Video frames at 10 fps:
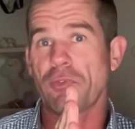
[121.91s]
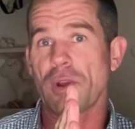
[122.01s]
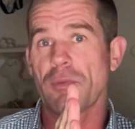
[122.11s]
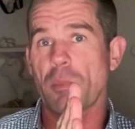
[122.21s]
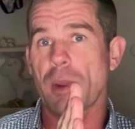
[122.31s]

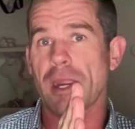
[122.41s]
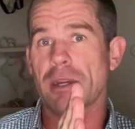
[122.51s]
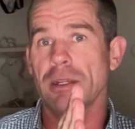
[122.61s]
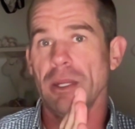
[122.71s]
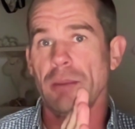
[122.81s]
further
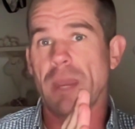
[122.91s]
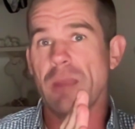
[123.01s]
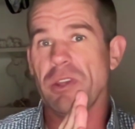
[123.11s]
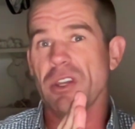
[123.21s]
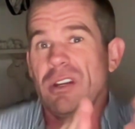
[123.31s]
back.
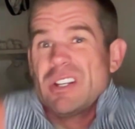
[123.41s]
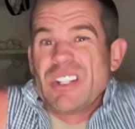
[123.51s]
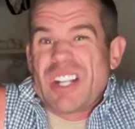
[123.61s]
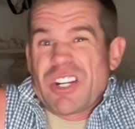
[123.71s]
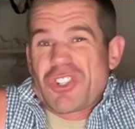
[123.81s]
Maybe you're
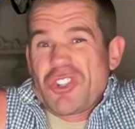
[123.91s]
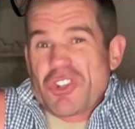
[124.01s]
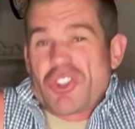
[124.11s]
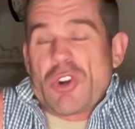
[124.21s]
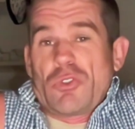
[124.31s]
hunching your
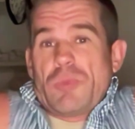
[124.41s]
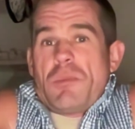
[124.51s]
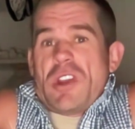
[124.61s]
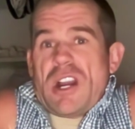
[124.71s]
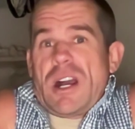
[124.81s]
shoulders.
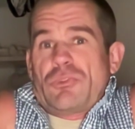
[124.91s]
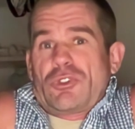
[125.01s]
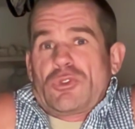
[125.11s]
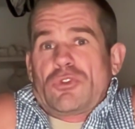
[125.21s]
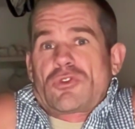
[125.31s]
Maybe your arms are
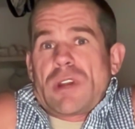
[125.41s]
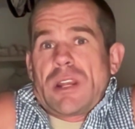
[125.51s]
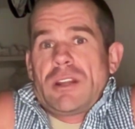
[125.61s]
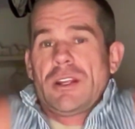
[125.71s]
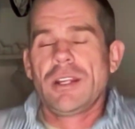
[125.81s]
too straight.
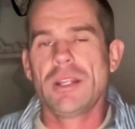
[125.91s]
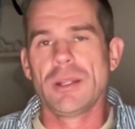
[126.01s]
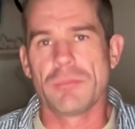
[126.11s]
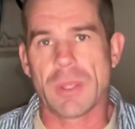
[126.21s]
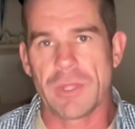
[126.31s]

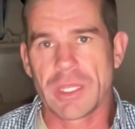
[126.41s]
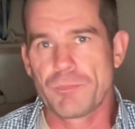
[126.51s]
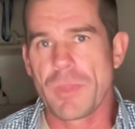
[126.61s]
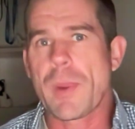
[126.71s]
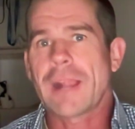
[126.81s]
Maybe
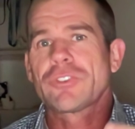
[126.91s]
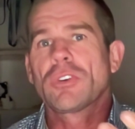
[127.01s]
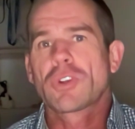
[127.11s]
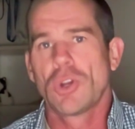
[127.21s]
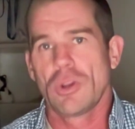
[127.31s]
your back's
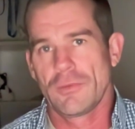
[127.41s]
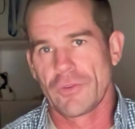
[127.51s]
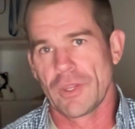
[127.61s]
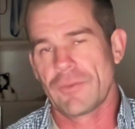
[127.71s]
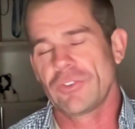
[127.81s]
not curved
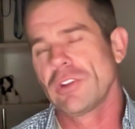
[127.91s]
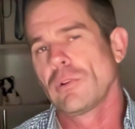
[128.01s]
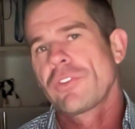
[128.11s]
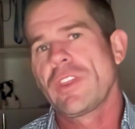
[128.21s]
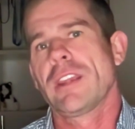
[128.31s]
enough. It's little
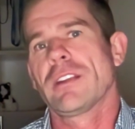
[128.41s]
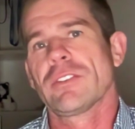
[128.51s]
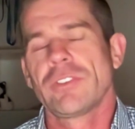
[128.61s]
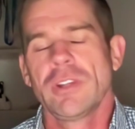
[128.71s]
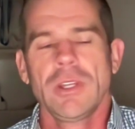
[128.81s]

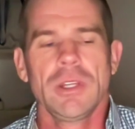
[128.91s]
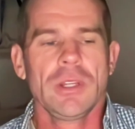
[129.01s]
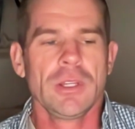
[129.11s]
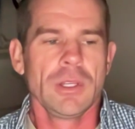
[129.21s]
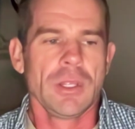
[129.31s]
things.
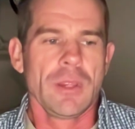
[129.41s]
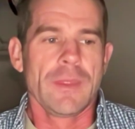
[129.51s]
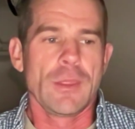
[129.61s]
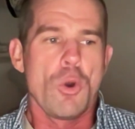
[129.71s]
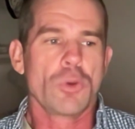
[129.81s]

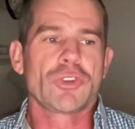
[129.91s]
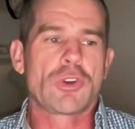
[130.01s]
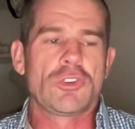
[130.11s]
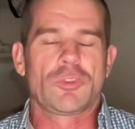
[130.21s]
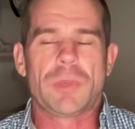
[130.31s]
Also,
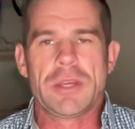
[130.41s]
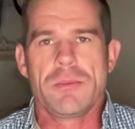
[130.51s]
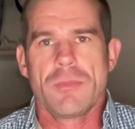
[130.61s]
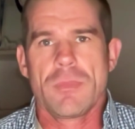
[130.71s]
could just be